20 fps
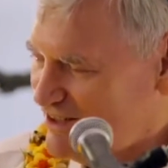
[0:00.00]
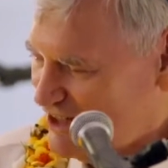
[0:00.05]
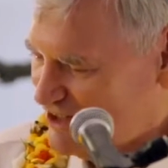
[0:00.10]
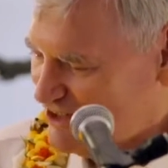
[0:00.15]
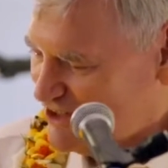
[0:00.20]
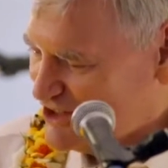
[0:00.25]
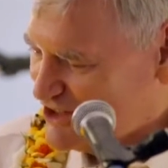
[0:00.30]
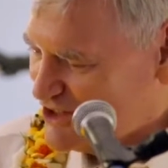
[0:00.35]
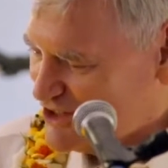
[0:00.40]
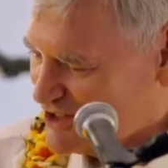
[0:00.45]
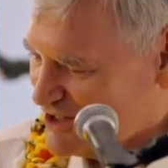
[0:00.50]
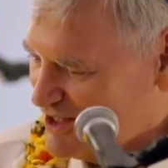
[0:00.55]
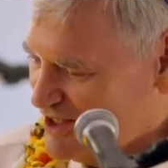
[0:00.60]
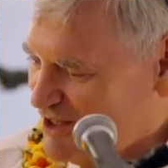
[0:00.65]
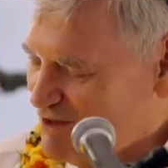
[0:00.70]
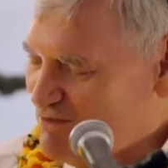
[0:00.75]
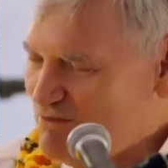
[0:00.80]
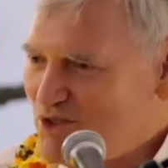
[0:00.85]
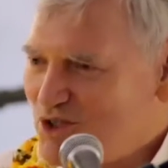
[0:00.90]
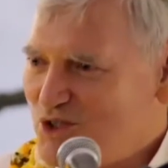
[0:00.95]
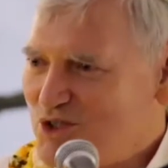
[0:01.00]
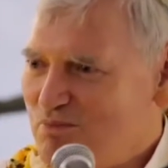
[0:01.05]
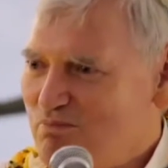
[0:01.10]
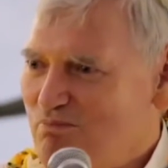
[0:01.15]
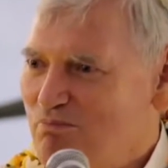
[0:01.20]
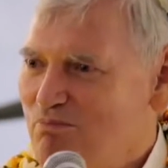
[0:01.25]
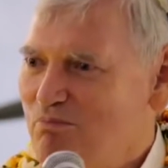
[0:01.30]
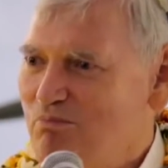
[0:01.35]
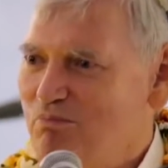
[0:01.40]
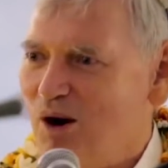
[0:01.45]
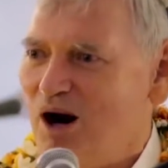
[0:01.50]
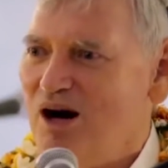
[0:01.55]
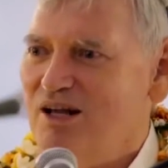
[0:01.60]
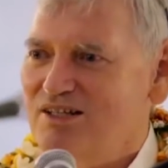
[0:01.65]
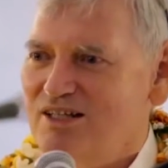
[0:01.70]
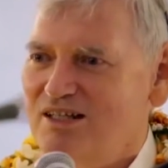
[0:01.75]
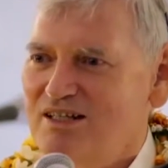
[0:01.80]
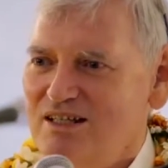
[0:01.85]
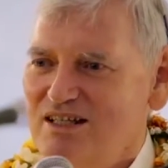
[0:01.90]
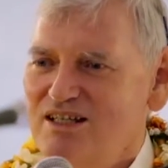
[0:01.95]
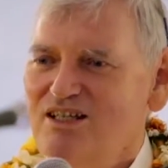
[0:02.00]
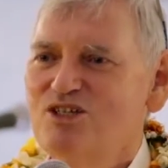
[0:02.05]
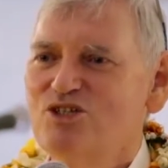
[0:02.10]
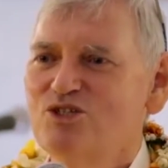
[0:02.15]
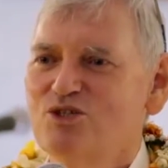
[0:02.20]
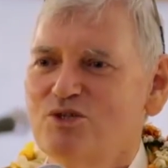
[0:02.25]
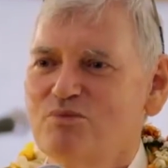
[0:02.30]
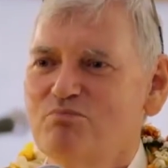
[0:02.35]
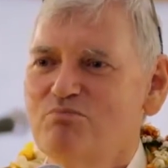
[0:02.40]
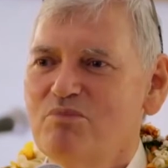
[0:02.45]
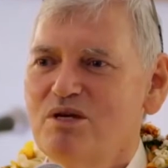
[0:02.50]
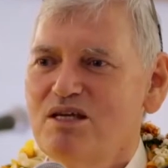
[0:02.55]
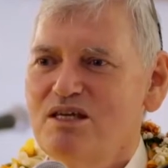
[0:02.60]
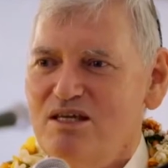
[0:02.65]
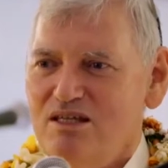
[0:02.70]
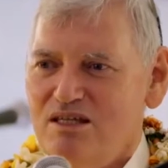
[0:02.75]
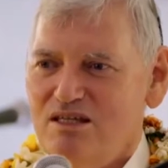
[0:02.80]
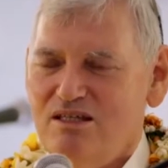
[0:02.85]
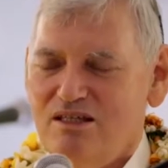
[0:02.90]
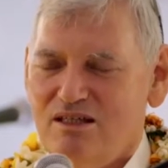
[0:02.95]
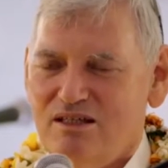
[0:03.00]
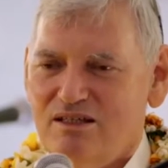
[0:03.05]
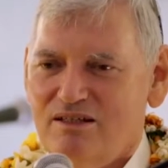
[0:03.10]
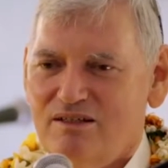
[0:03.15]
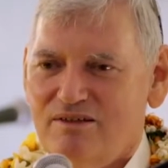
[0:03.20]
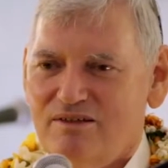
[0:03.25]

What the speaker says: that this body is me,